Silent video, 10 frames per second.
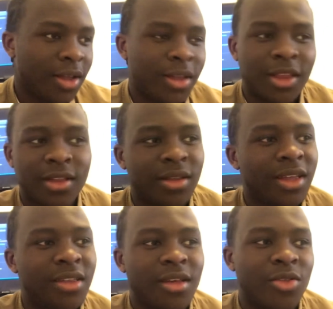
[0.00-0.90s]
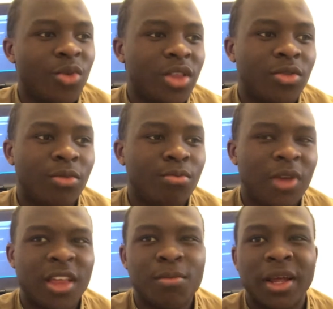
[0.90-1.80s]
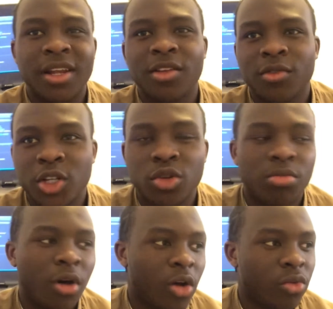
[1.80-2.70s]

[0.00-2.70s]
That's the easiest way to explain it. VirtualBox.